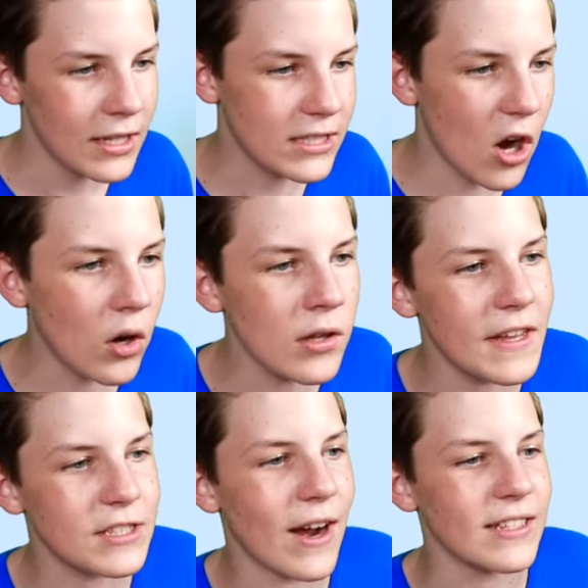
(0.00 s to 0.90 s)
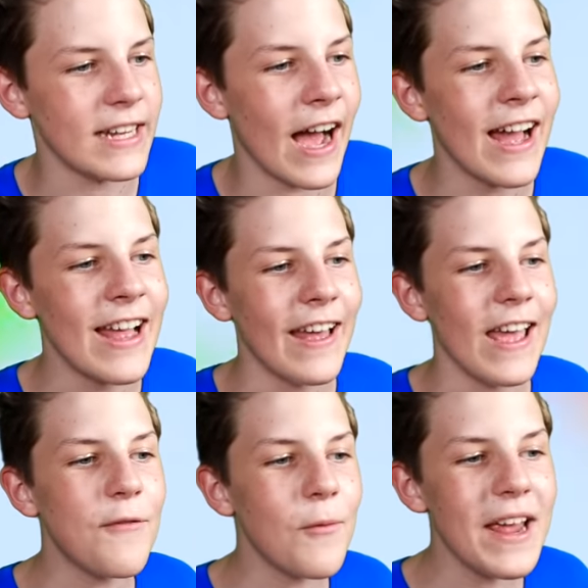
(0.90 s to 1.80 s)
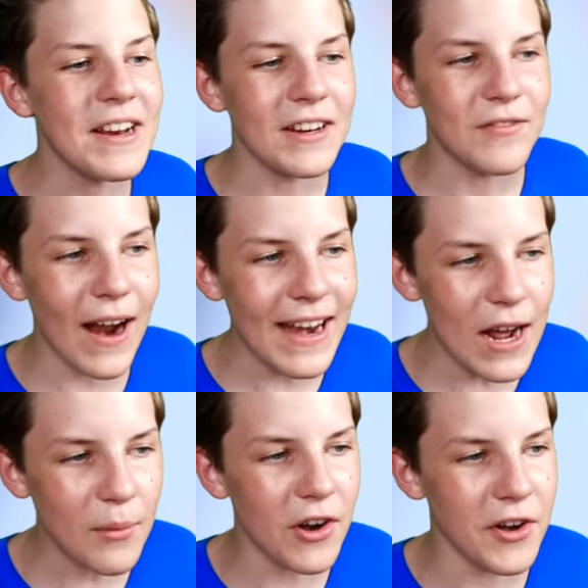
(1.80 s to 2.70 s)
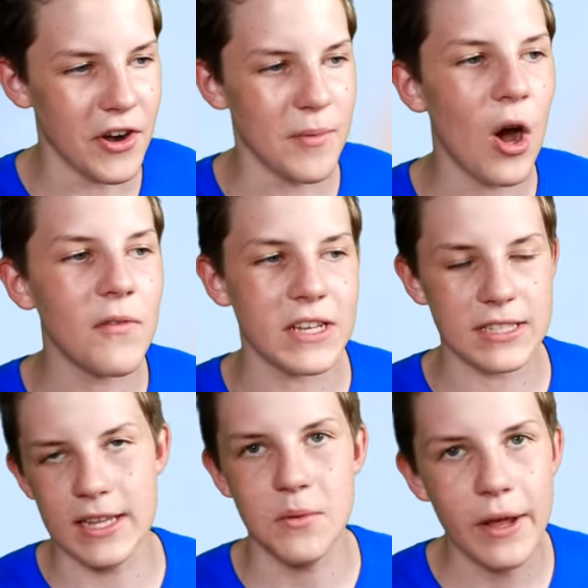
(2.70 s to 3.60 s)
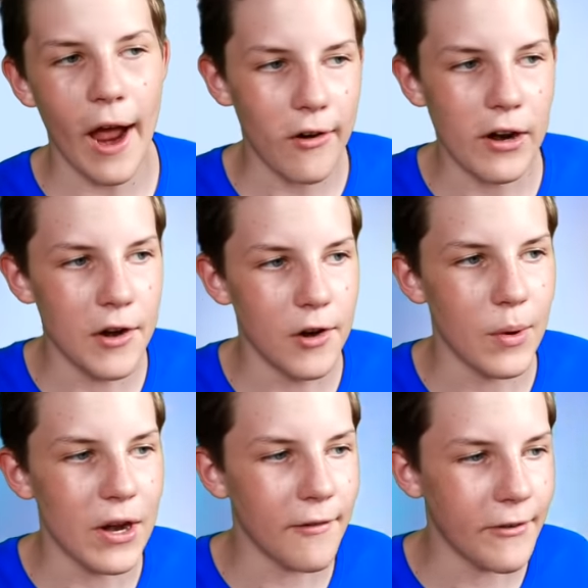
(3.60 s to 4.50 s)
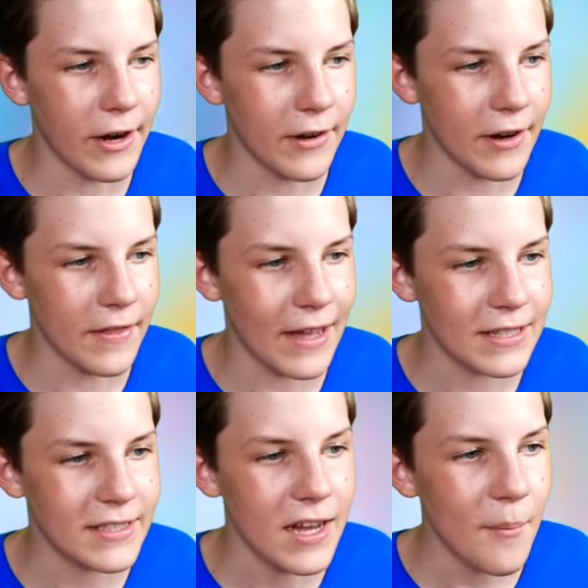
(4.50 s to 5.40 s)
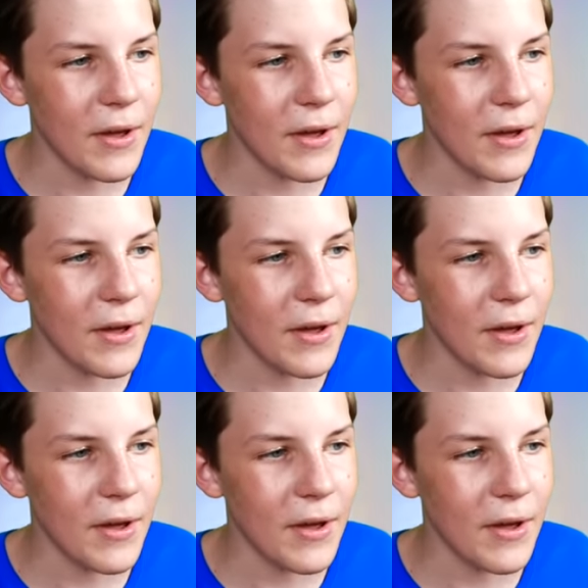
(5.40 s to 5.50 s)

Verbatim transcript: Let's go. All these crowns here if we right now we're a noob, obviously we are a noob. We're not very good at this.